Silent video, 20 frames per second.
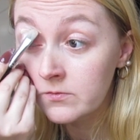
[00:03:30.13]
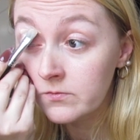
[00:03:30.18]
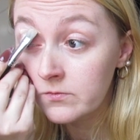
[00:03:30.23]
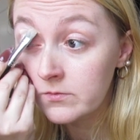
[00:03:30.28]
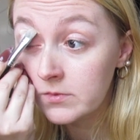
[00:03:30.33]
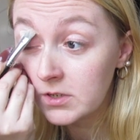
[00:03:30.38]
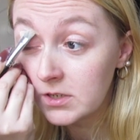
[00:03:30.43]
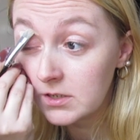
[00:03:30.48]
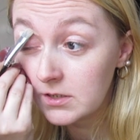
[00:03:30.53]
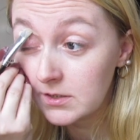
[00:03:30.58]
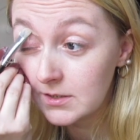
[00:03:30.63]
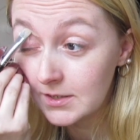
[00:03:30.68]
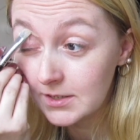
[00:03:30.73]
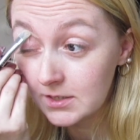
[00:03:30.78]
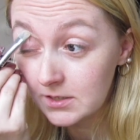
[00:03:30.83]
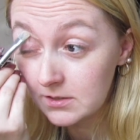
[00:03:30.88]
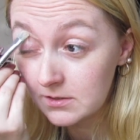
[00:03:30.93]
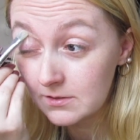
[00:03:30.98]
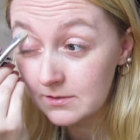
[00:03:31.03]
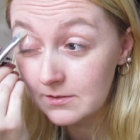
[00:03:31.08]
But it
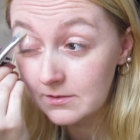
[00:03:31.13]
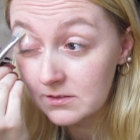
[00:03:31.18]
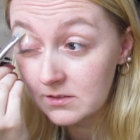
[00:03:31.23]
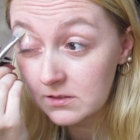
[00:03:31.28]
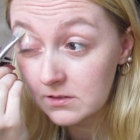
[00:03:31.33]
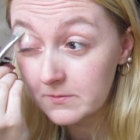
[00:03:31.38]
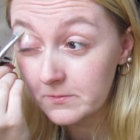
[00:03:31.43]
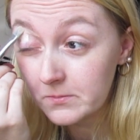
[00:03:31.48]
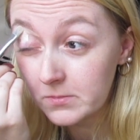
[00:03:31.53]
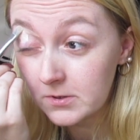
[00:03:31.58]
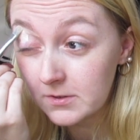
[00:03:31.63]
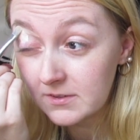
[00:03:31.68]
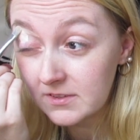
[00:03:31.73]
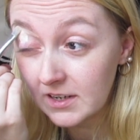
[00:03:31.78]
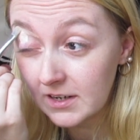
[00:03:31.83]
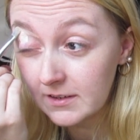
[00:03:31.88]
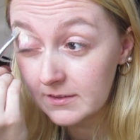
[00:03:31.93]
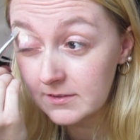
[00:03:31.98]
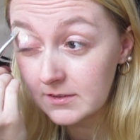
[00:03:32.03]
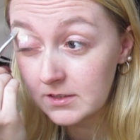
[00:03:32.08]
is just
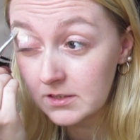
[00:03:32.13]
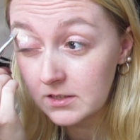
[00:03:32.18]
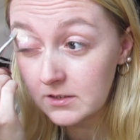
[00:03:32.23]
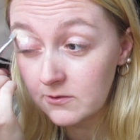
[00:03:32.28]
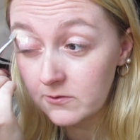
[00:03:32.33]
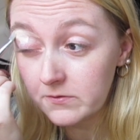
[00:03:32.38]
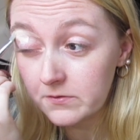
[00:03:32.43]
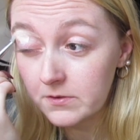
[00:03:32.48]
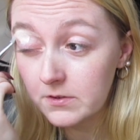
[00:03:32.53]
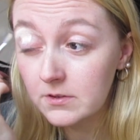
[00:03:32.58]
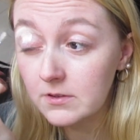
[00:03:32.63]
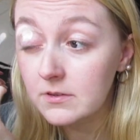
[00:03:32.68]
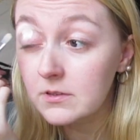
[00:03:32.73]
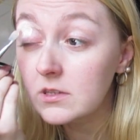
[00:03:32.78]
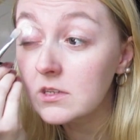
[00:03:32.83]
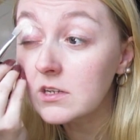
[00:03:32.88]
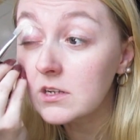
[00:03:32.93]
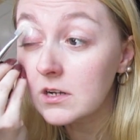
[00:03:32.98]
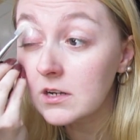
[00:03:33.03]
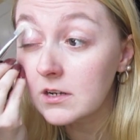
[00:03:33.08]
precise enough
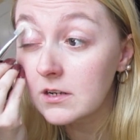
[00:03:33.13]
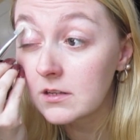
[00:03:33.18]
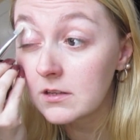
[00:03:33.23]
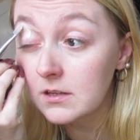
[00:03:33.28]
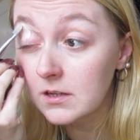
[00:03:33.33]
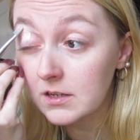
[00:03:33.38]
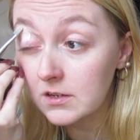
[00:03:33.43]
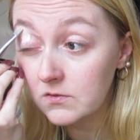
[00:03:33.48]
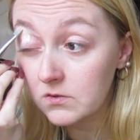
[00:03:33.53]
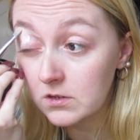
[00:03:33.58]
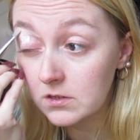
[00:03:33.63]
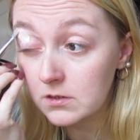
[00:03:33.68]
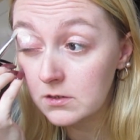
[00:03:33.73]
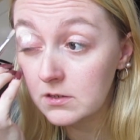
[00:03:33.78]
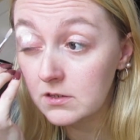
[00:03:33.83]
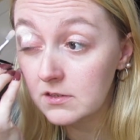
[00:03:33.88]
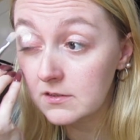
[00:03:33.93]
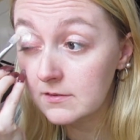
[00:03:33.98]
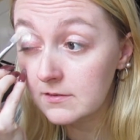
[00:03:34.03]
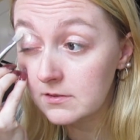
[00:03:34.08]
that I like what it
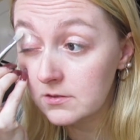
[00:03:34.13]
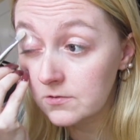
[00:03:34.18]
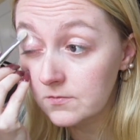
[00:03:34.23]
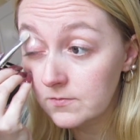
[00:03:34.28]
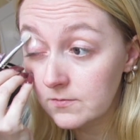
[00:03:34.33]
does.